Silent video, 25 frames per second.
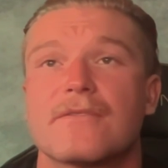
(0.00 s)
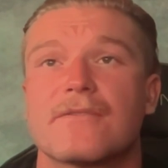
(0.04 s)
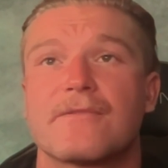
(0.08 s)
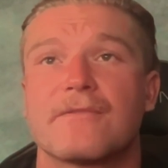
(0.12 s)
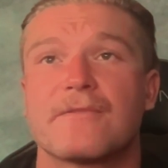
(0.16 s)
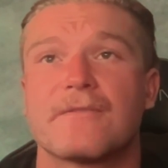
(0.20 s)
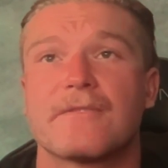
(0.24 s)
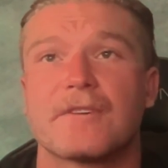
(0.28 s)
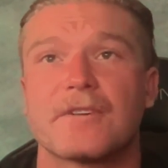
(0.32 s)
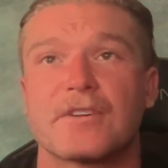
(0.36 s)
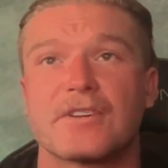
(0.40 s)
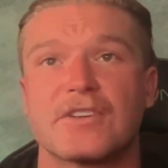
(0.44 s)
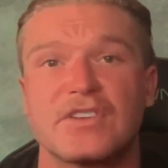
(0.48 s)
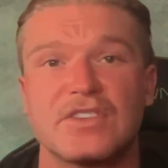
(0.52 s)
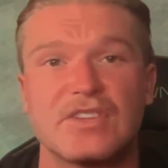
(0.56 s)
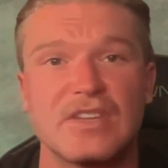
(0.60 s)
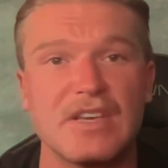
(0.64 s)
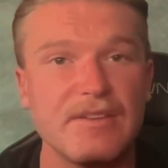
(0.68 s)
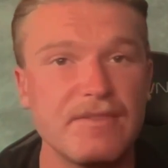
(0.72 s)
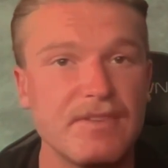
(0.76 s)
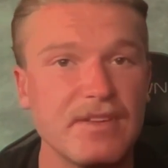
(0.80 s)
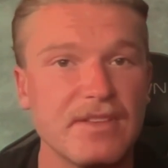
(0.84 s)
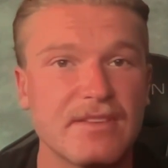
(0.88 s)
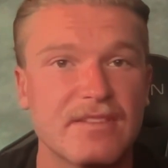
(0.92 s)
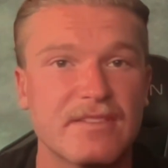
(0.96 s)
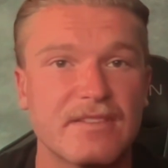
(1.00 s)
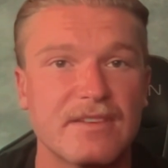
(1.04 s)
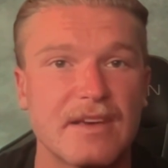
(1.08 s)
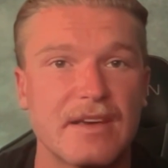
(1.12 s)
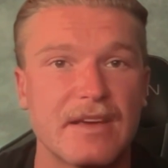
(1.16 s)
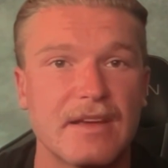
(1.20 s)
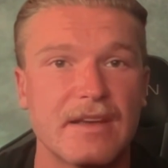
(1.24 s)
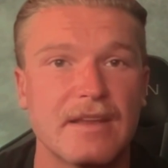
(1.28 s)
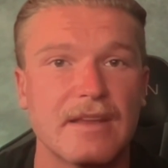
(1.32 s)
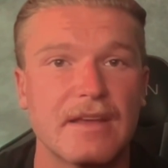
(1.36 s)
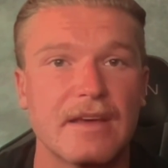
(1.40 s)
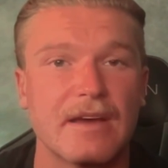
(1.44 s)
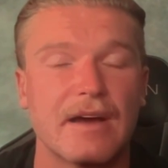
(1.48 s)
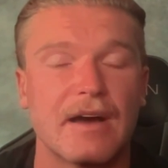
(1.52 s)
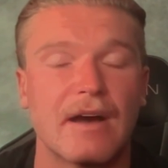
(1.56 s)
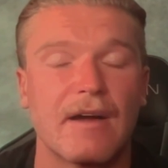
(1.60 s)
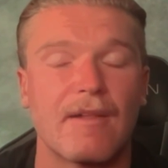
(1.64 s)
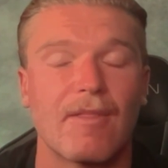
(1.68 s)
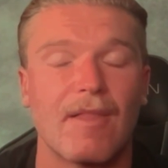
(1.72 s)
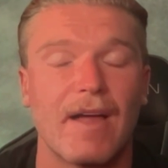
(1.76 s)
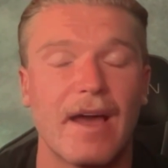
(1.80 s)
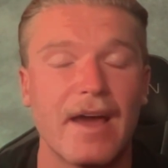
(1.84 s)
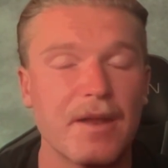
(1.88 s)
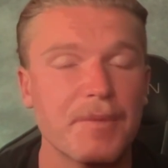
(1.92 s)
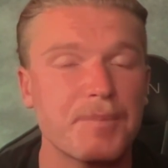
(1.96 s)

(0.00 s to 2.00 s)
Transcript: for Stephenson, a lot